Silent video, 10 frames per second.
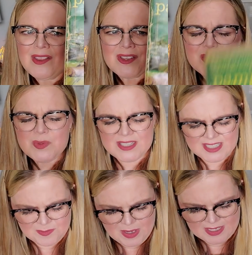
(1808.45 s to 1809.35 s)
This was
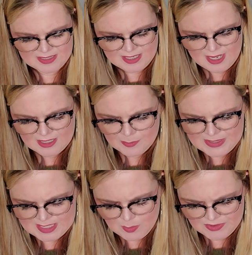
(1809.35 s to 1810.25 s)
smut. Let me
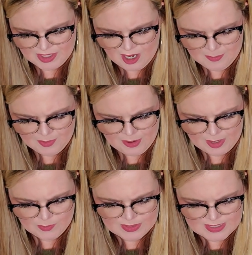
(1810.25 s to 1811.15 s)
see what the
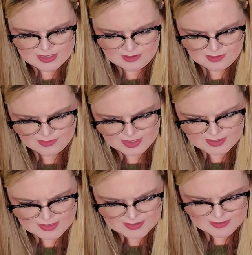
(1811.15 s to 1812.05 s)
copyright was on
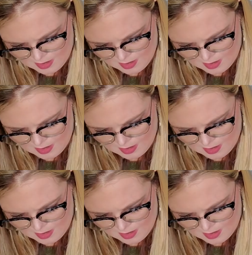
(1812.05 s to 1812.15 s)
this.